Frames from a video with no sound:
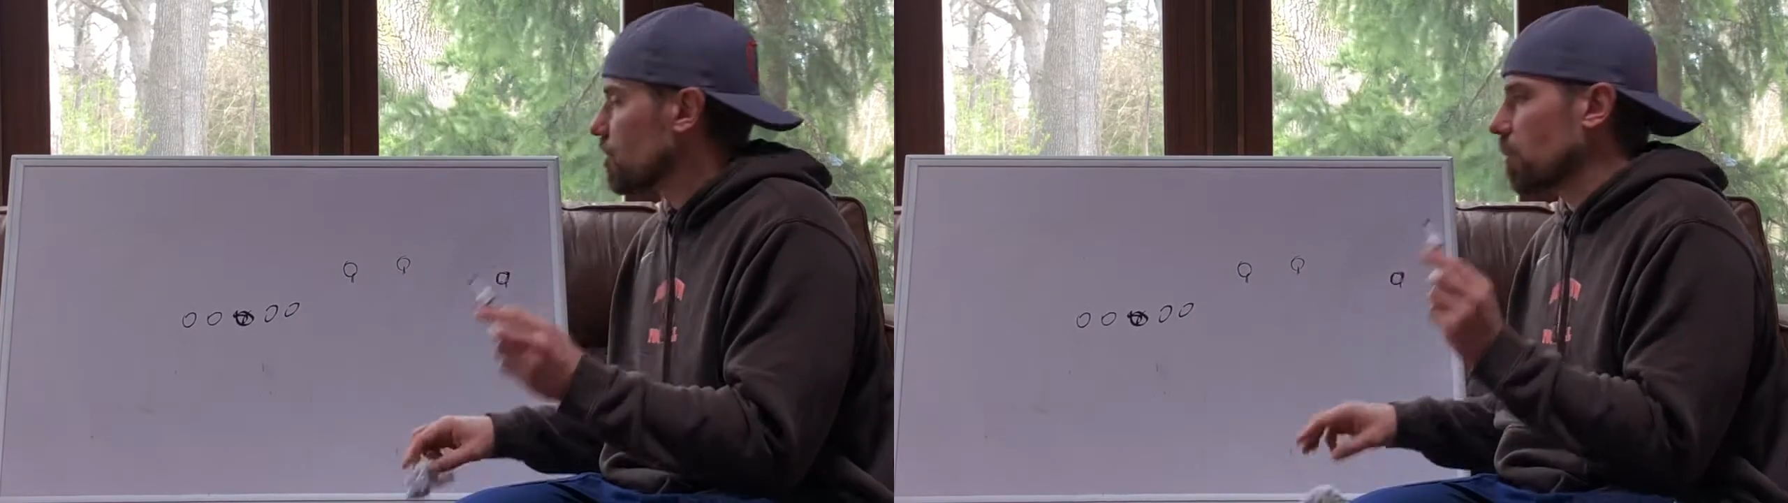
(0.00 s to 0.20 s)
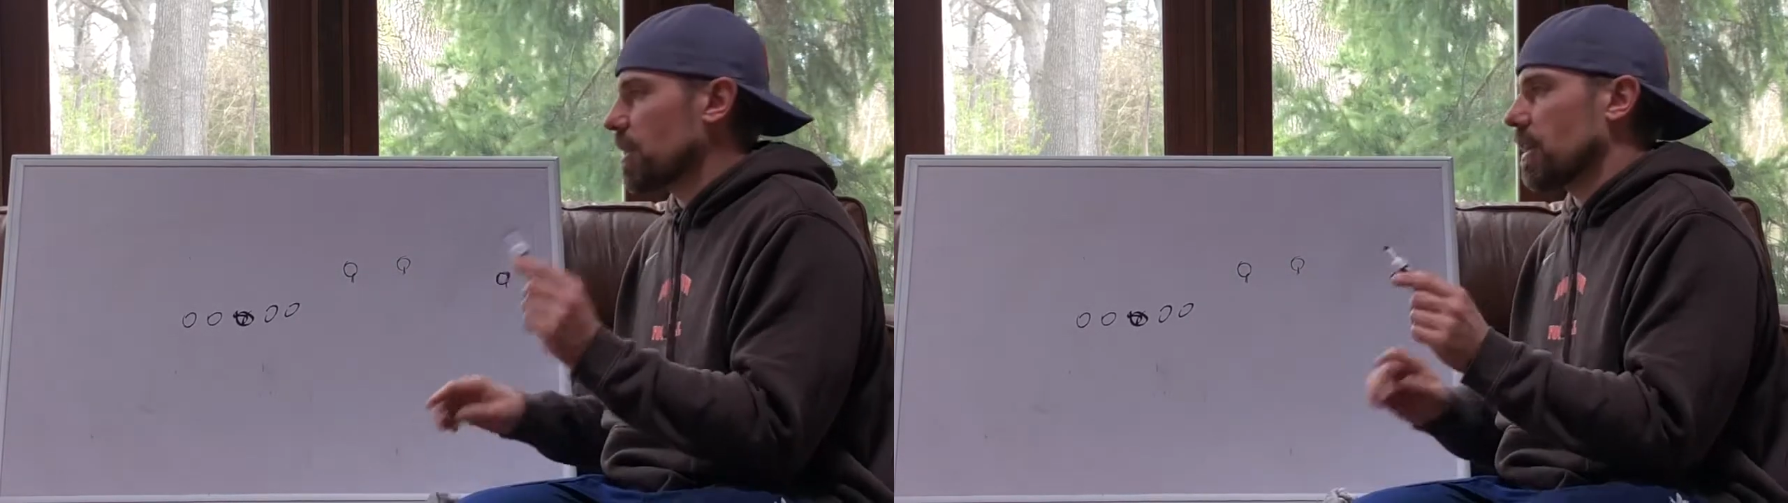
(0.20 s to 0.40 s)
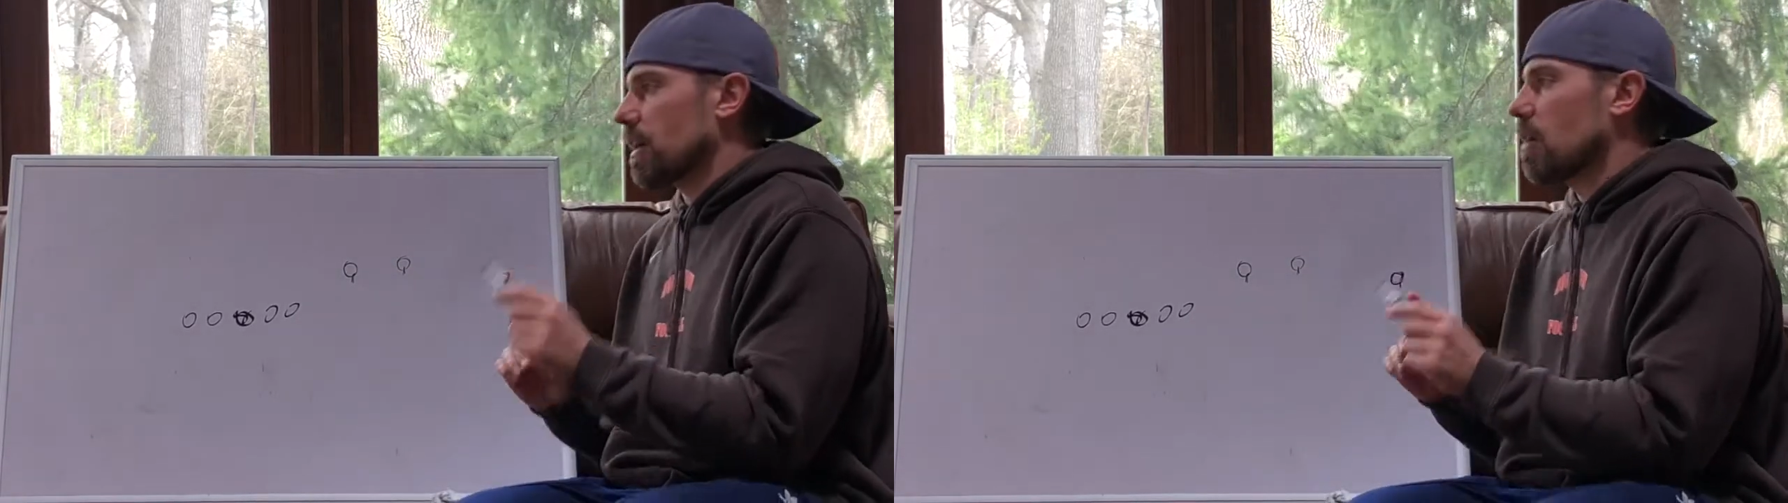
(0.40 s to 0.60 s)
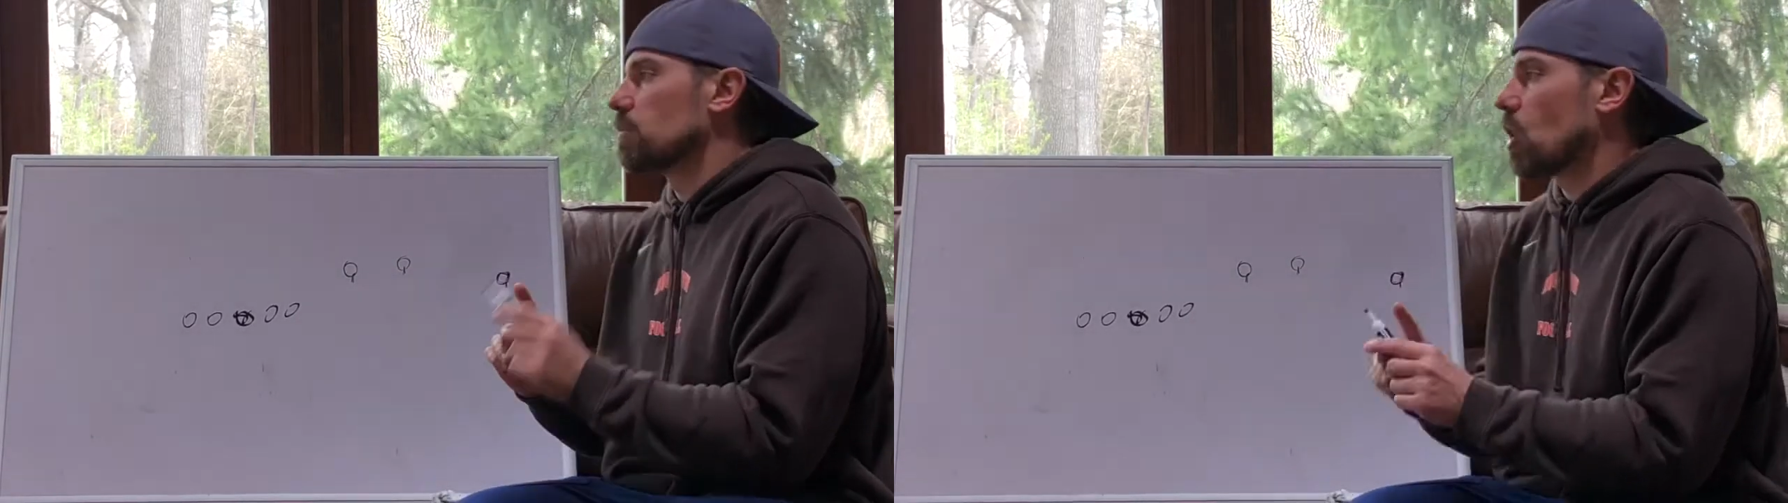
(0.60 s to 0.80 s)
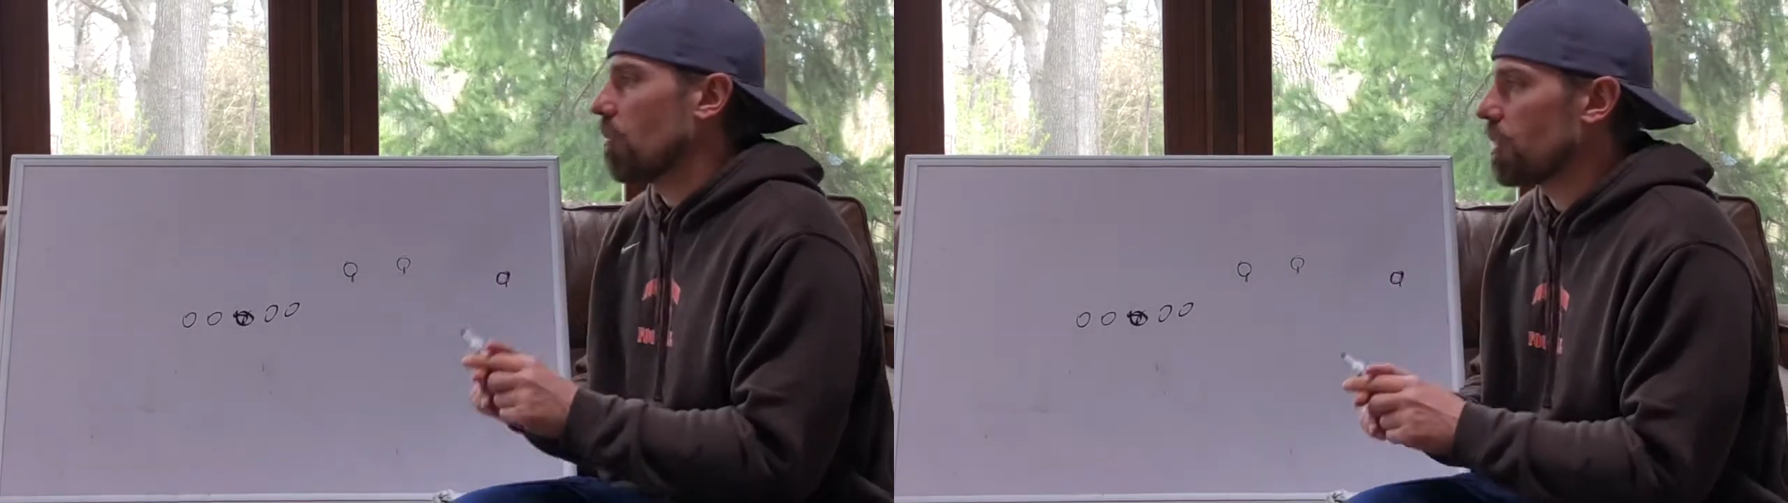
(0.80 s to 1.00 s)
something that
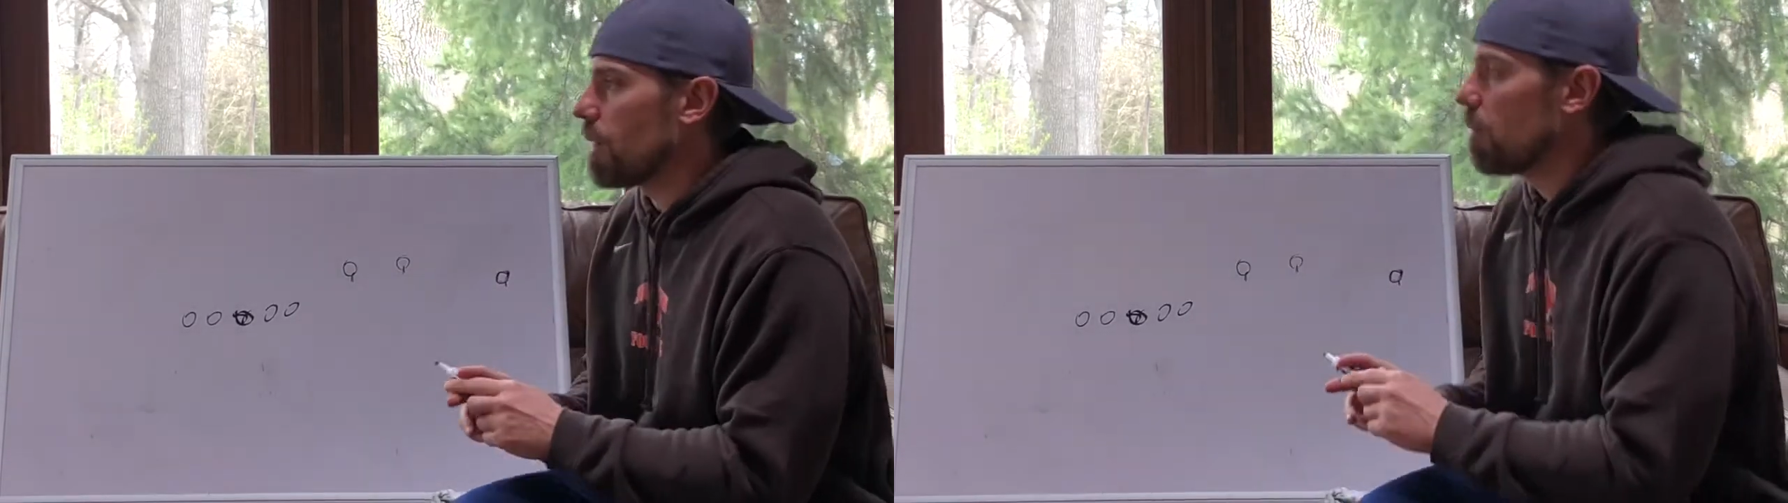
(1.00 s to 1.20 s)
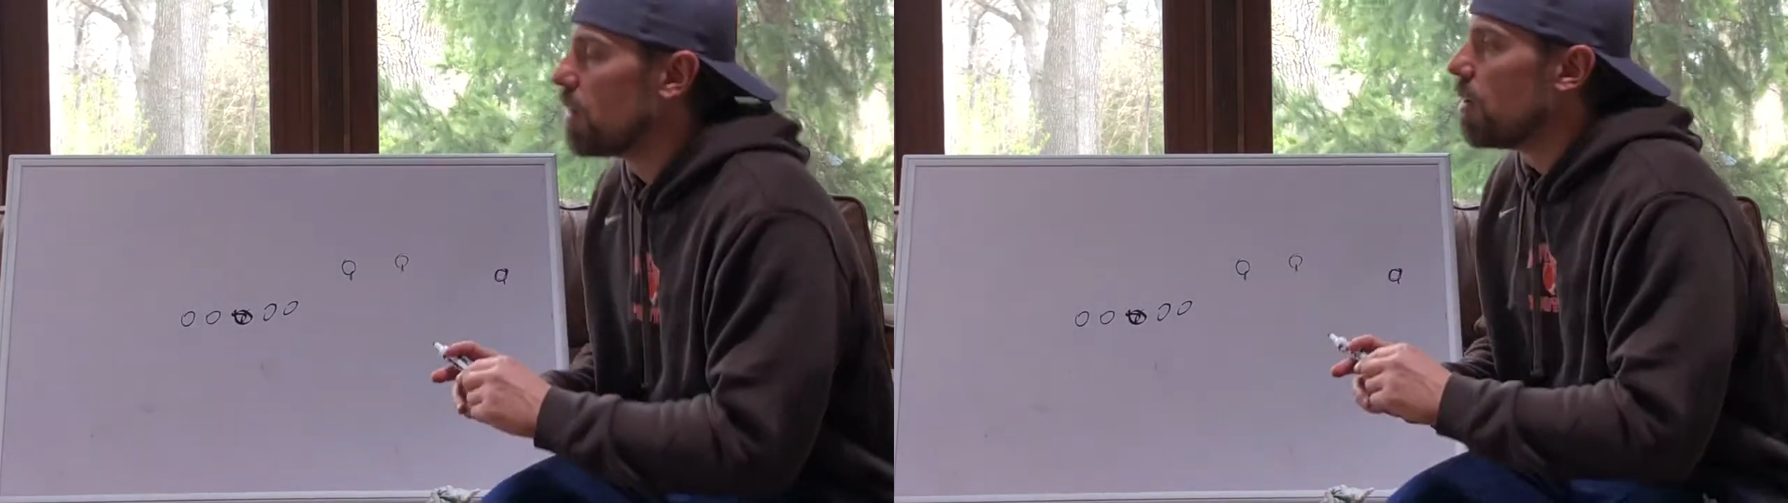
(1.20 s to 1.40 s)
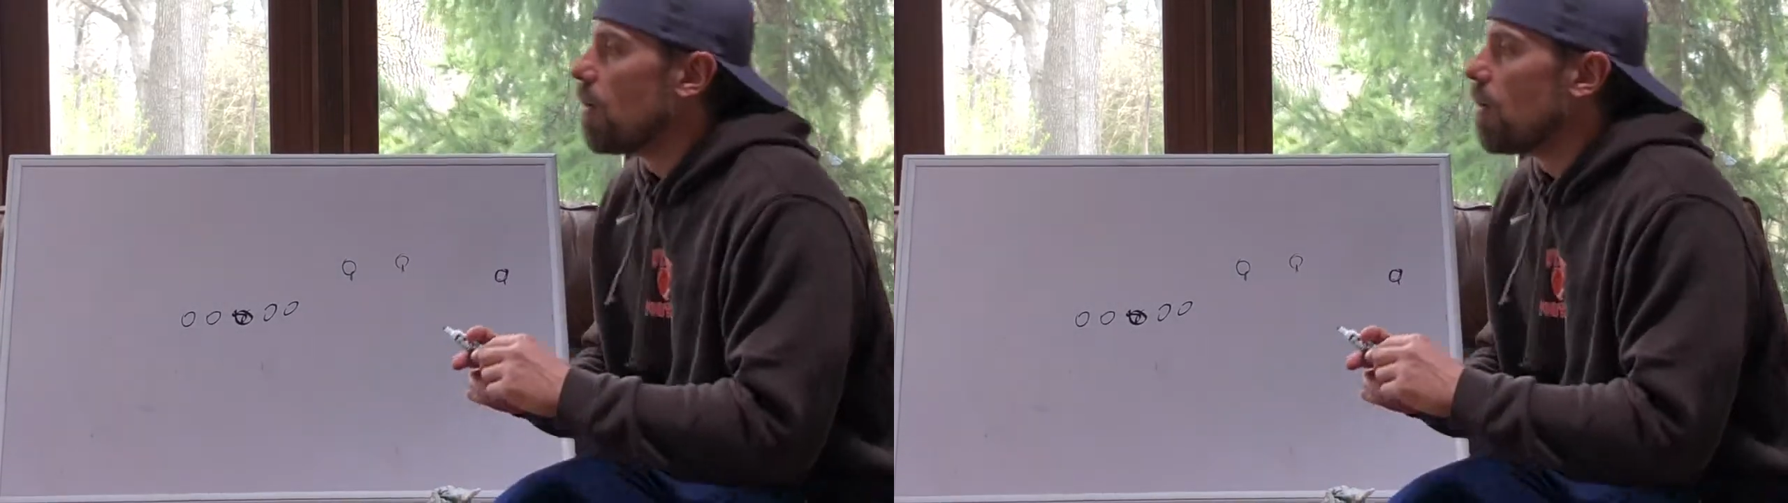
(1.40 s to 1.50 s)
comes off of them